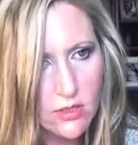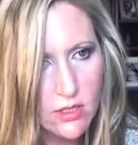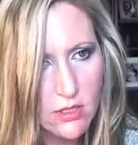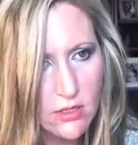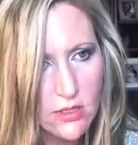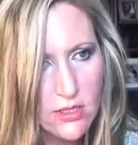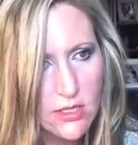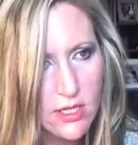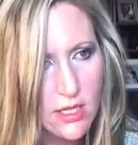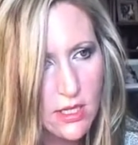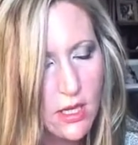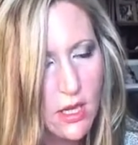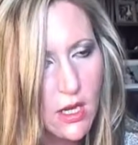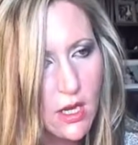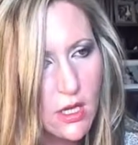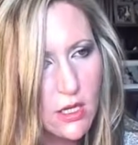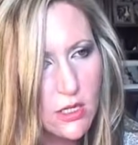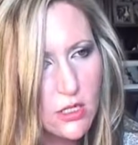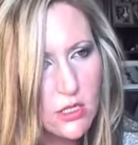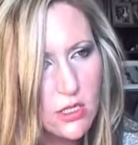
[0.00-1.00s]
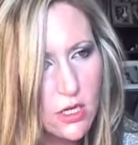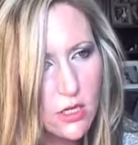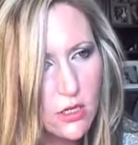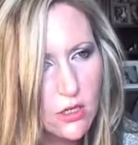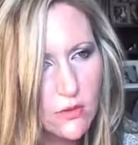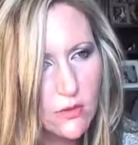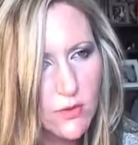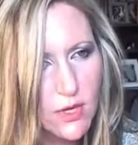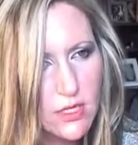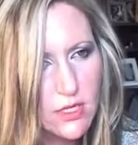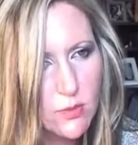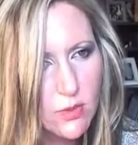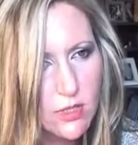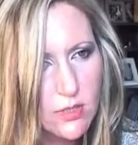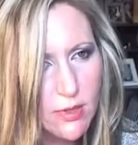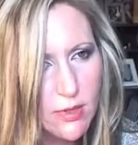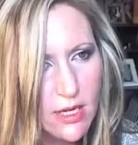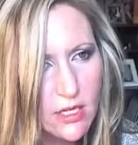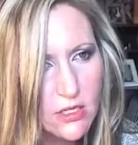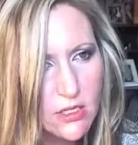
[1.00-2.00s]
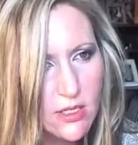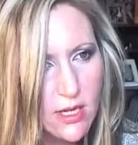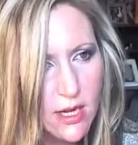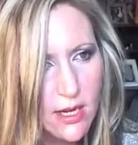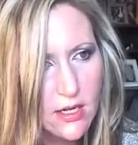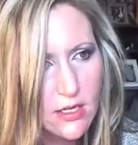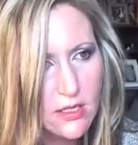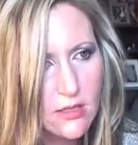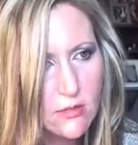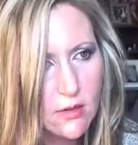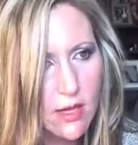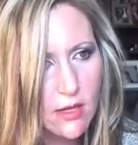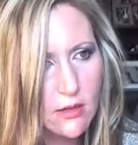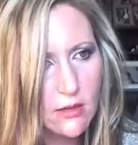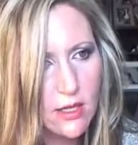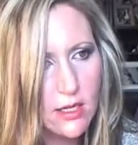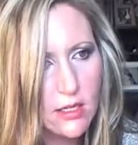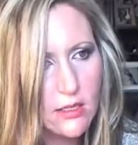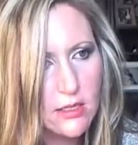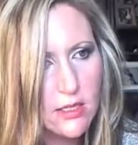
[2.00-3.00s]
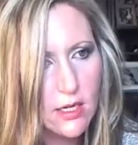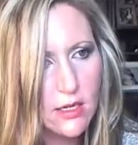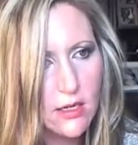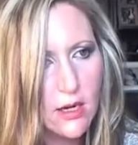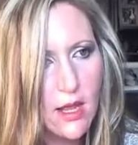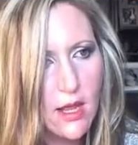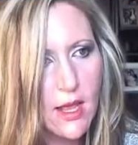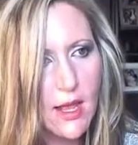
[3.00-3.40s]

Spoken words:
You can see share your Facebook page status on LinkedIn.